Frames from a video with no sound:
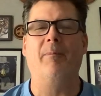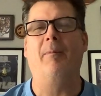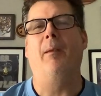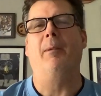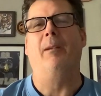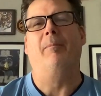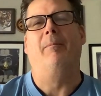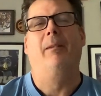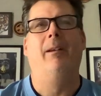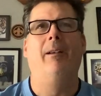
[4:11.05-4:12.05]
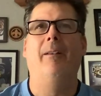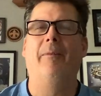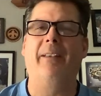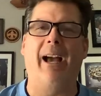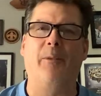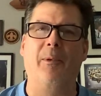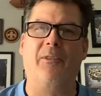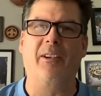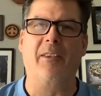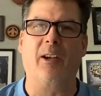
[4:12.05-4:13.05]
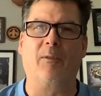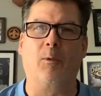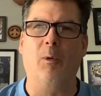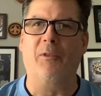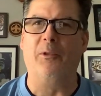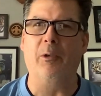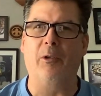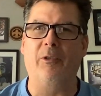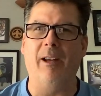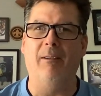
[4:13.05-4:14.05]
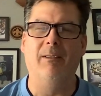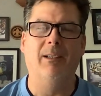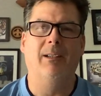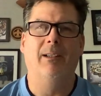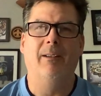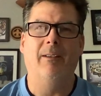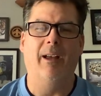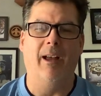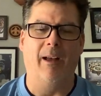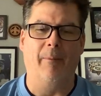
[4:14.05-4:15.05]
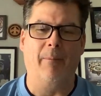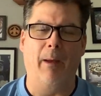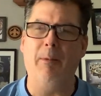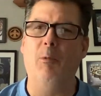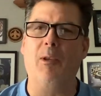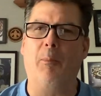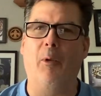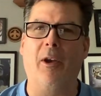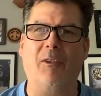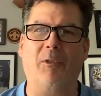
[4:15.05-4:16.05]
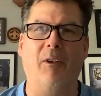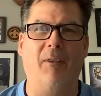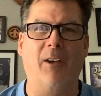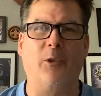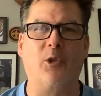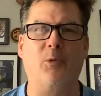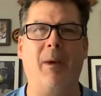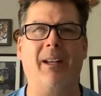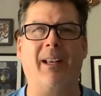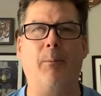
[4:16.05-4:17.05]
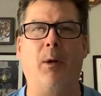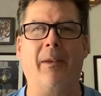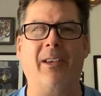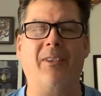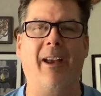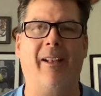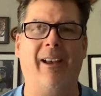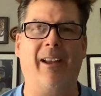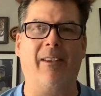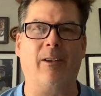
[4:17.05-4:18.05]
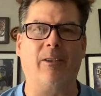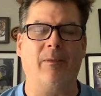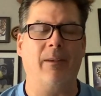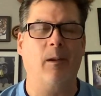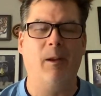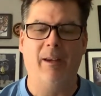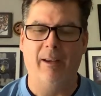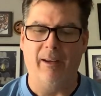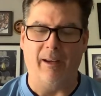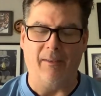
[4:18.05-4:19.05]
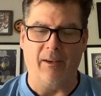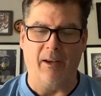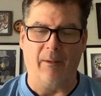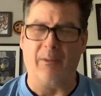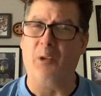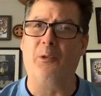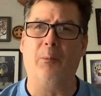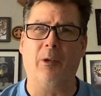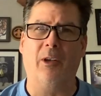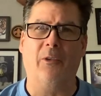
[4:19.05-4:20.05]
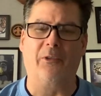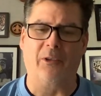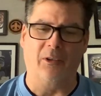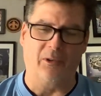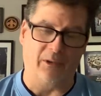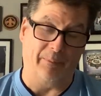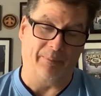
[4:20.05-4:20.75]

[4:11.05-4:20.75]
I mean, the guy's been sitting there for 2 years now? I'd be wanting to play. So if I was Arch Manning, I'd probably get the hell out of there and go somewhere else because